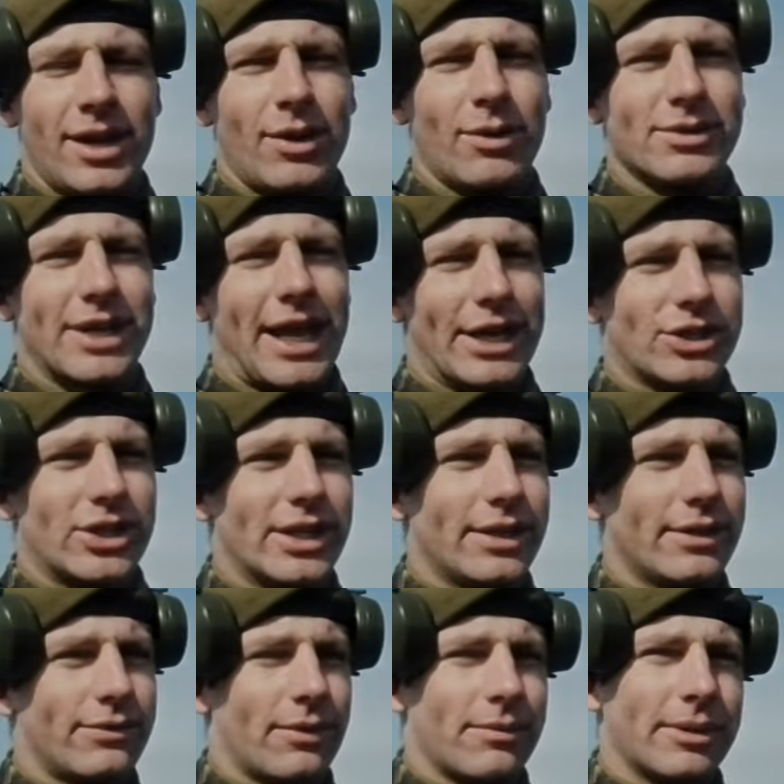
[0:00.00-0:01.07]
No one's actually
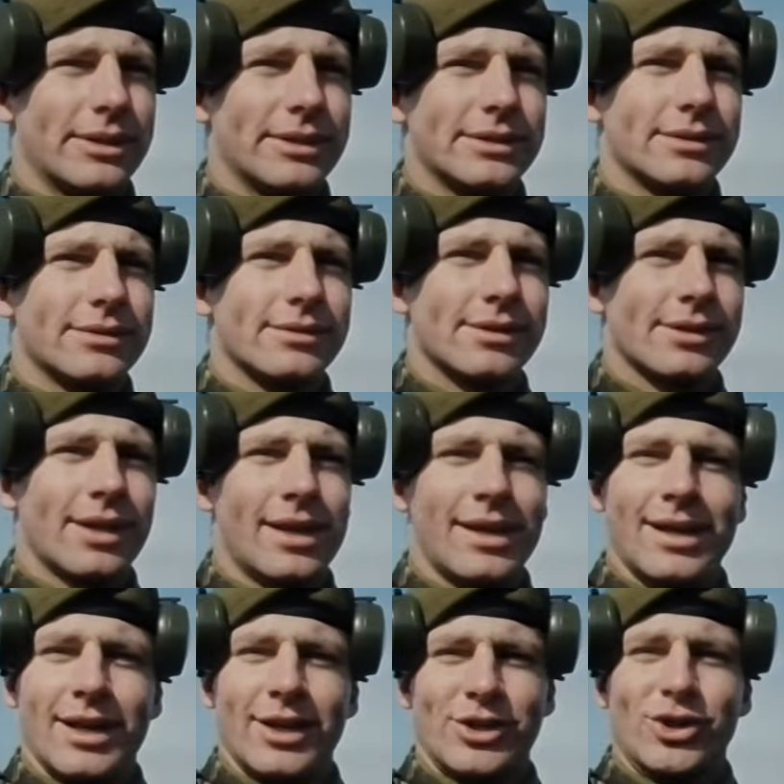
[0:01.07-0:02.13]
been
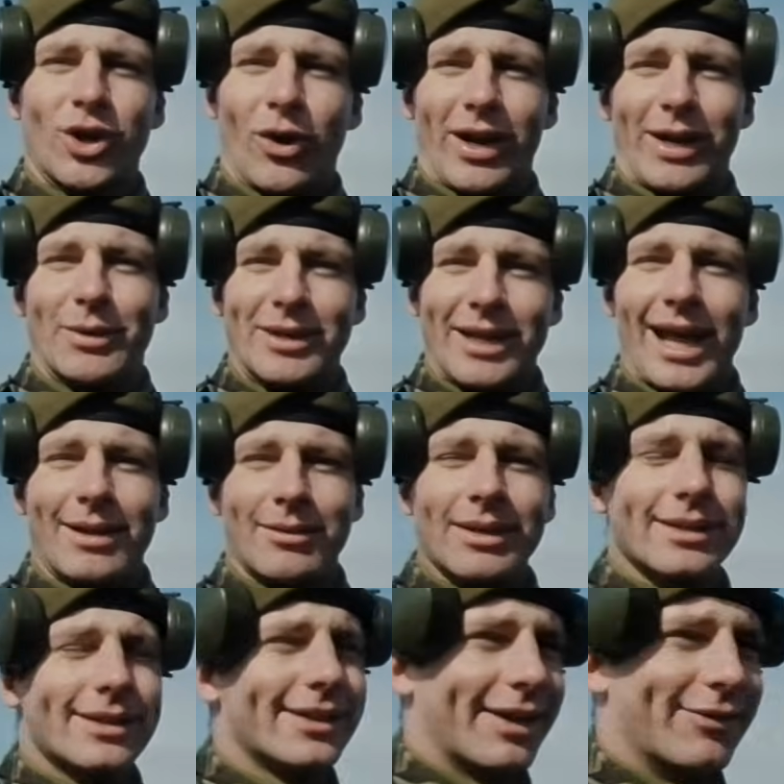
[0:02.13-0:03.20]
shot anyone yet,
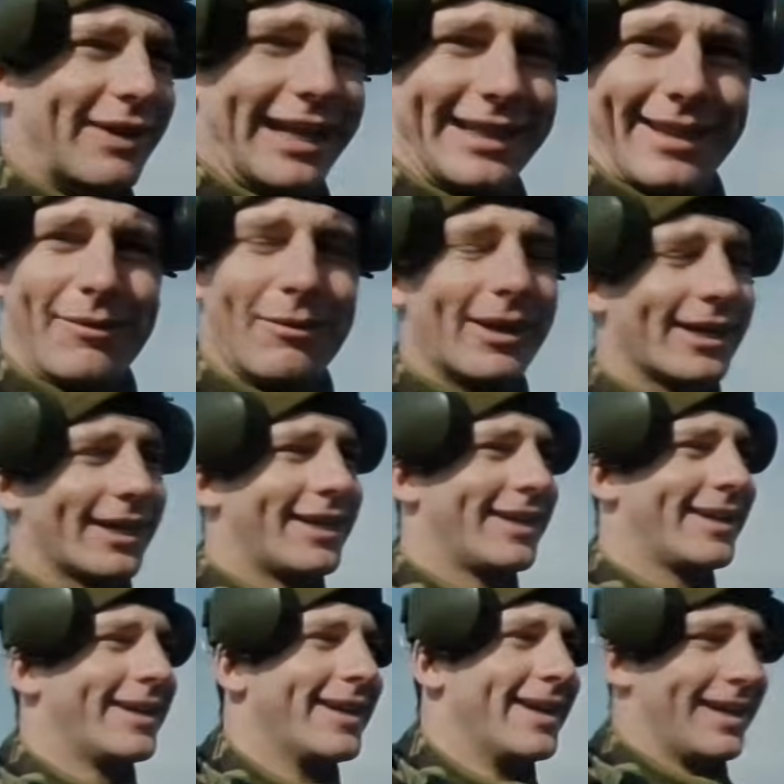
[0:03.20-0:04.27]
right? They haven't hit them, right?
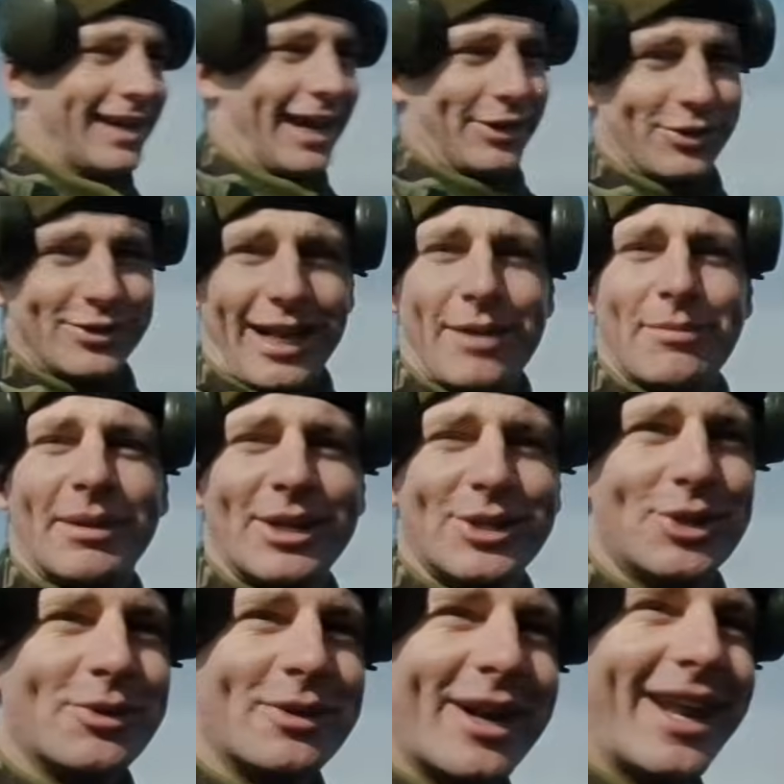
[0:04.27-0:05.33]
As you can tell by their
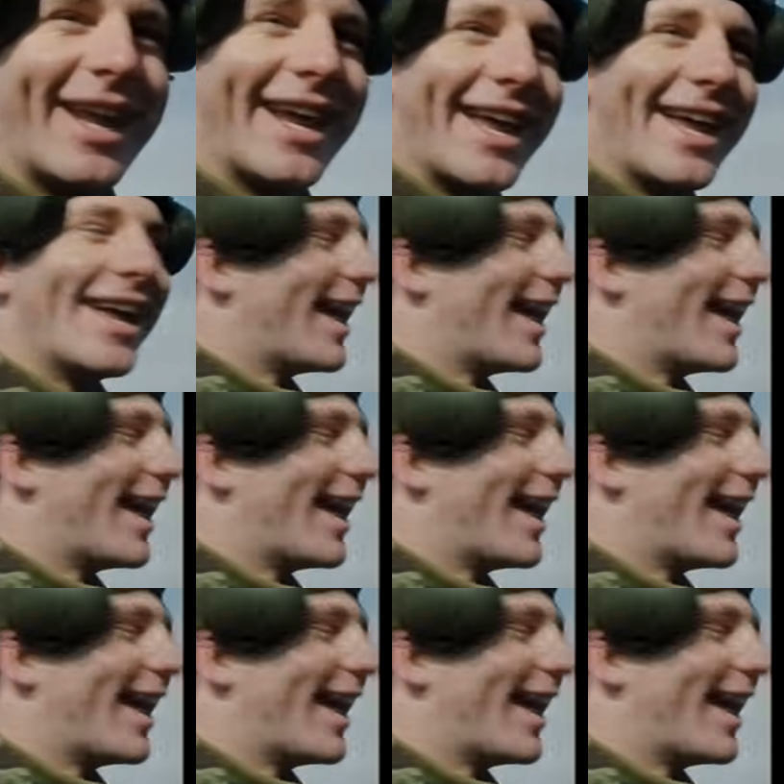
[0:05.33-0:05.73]
shooting today.